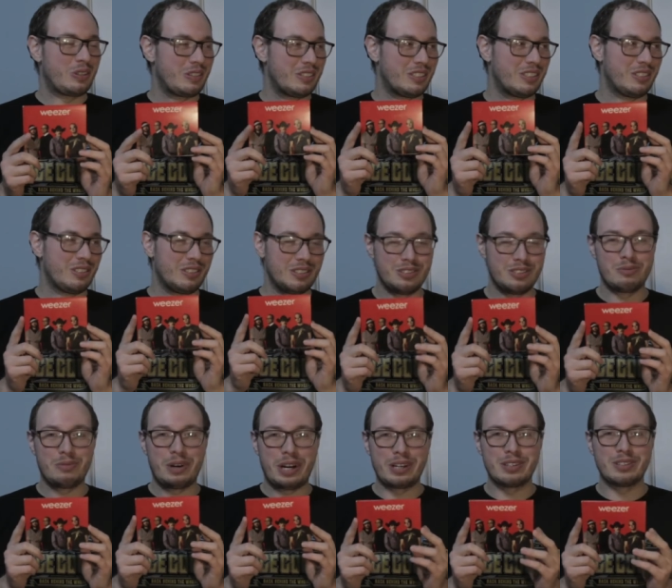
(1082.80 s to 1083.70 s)
the the
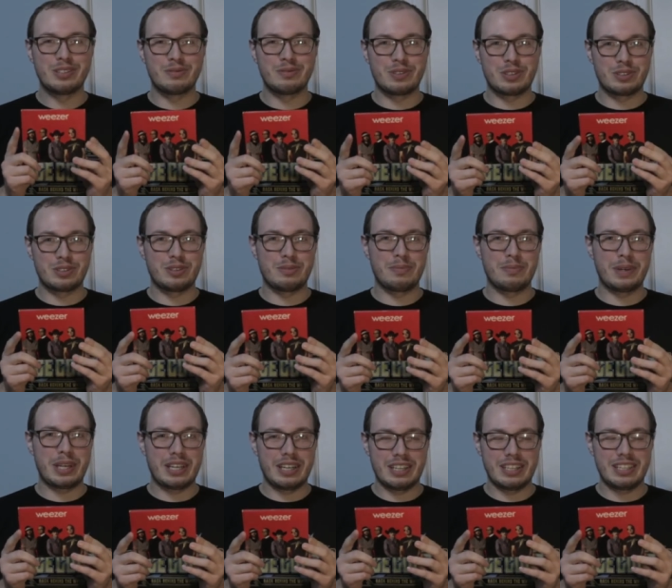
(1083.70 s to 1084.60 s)
regular version
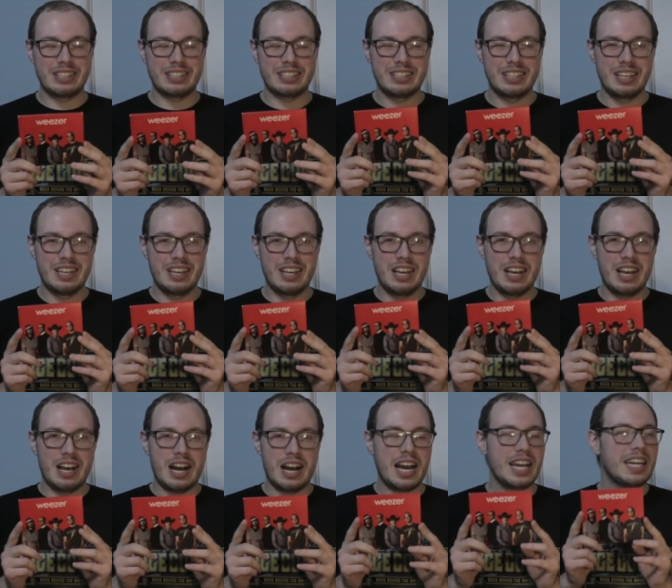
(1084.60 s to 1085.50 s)
because
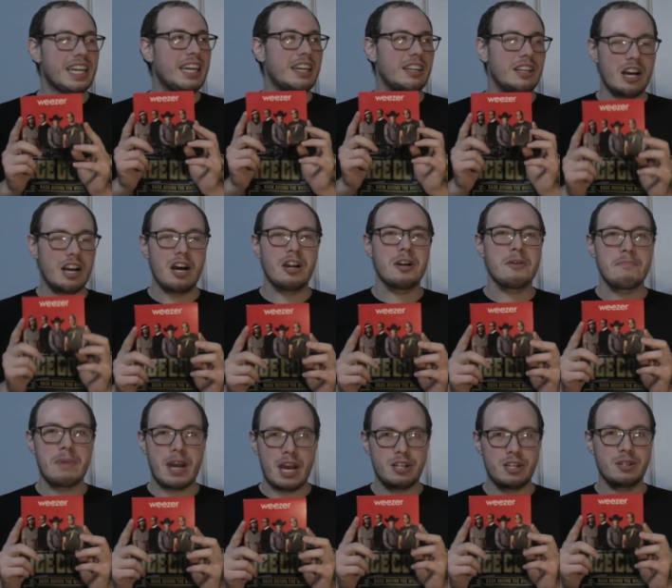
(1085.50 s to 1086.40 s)
I cannot
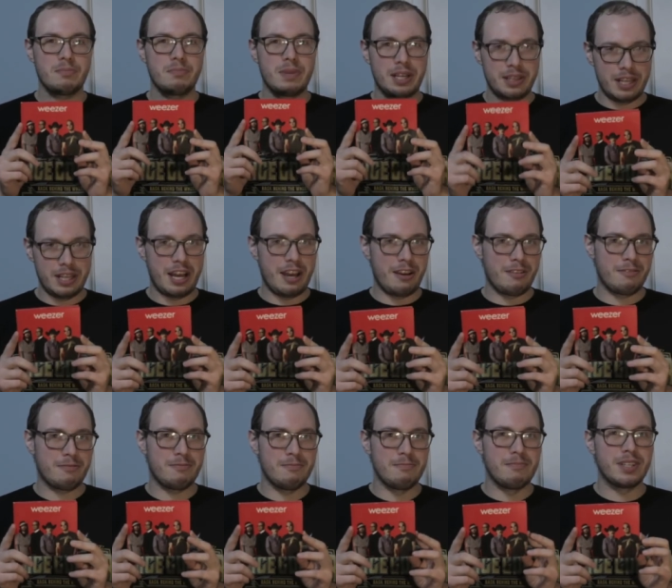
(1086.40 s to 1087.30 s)
imagine my
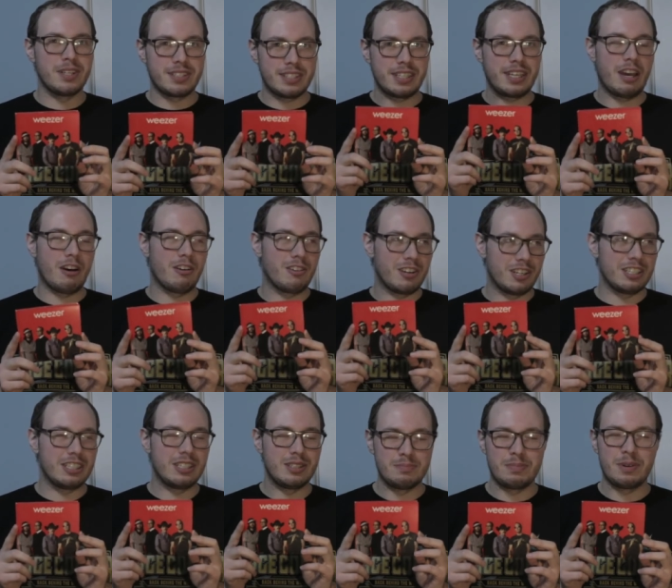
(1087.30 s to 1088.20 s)
life missing out on
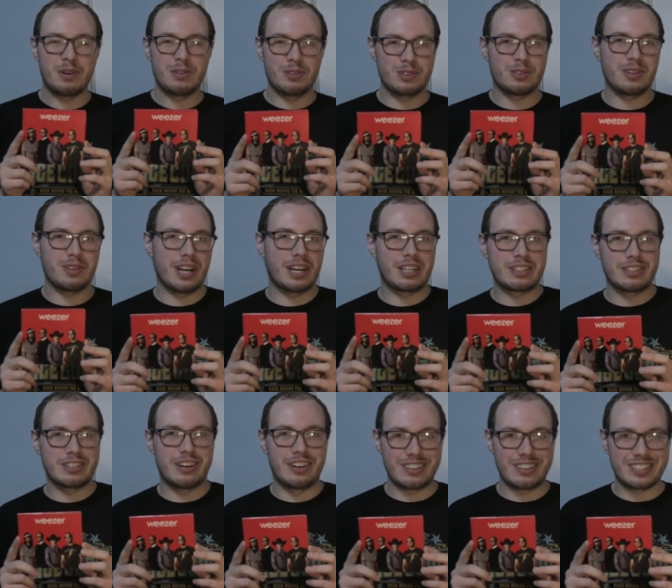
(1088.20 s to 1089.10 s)
these bonus track
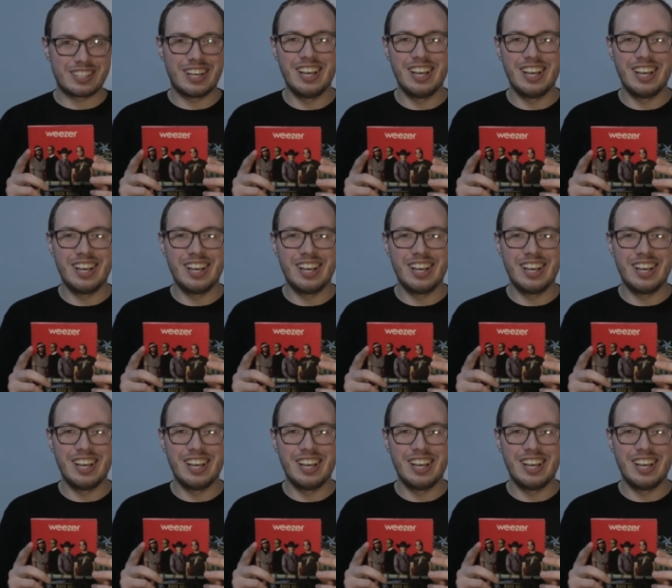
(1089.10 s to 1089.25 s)
songs.